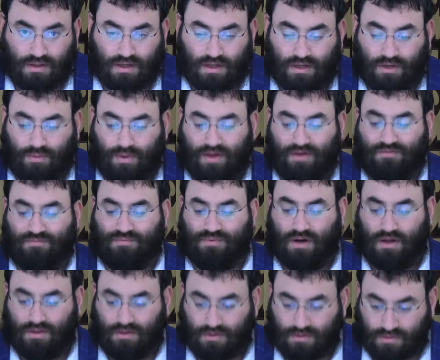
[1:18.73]
In a way of
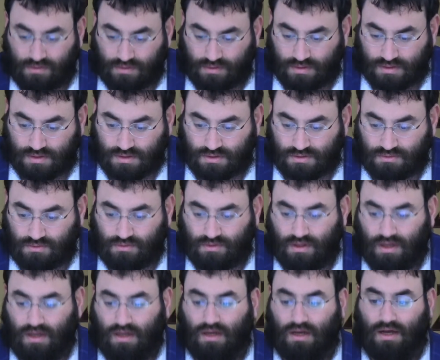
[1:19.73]
brother, this is through
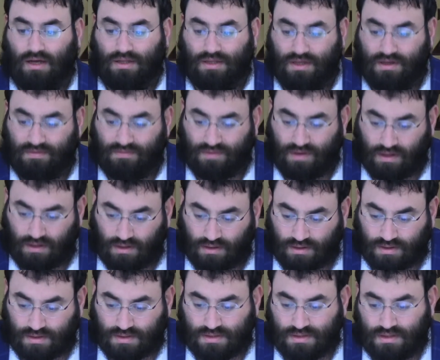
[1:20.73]
the idea of
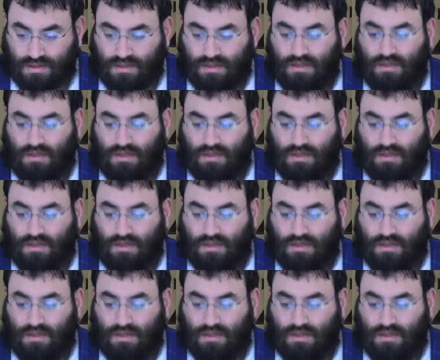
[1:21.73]
halachas.